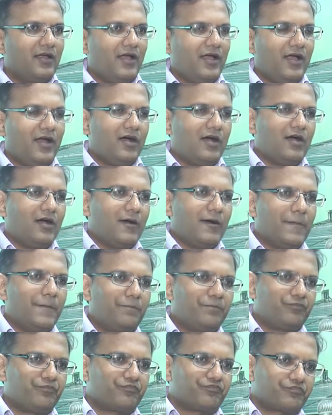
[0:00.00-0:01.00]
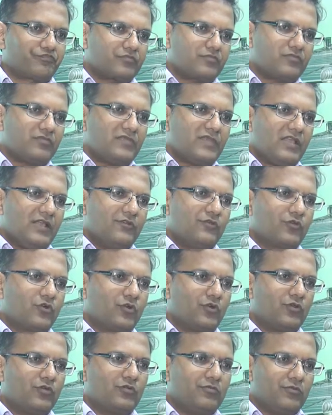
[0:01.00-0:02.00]
Uh,
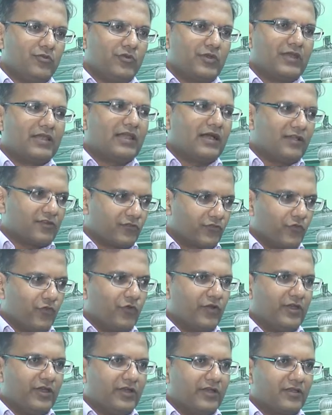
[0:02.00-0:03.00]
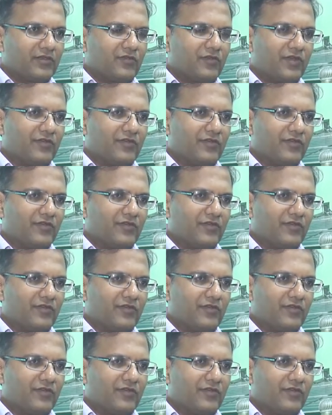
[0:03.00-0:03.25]
so during last four years,